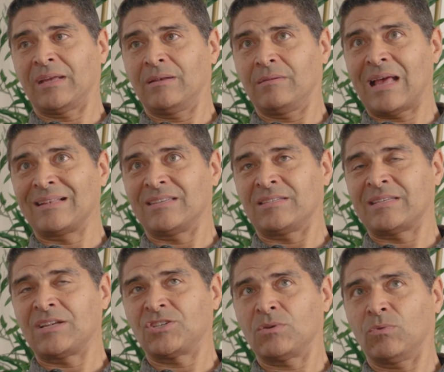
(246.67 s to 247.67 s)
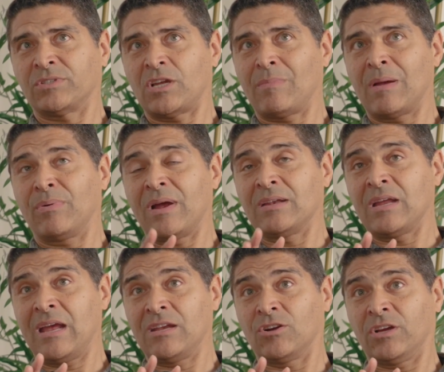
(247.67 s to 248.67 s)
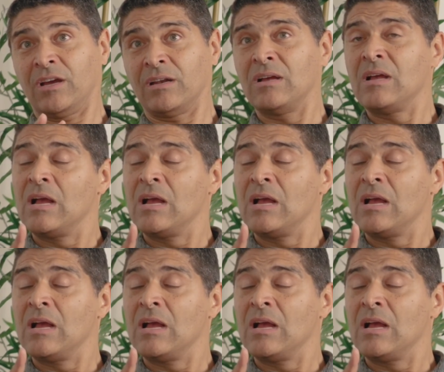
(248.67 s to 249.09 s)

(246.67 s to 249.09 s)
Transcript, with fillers: and that distension will tell my brain, hey, you're good.